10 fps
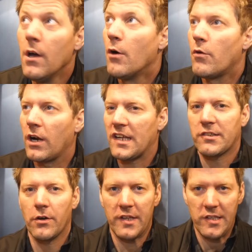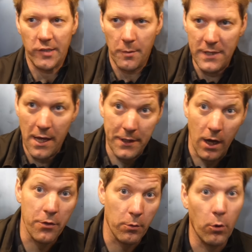Right, that's got these up. Now the
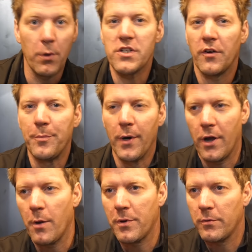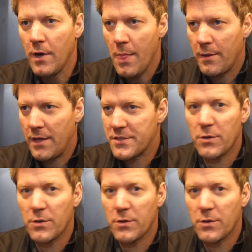other wall which I've put up, there's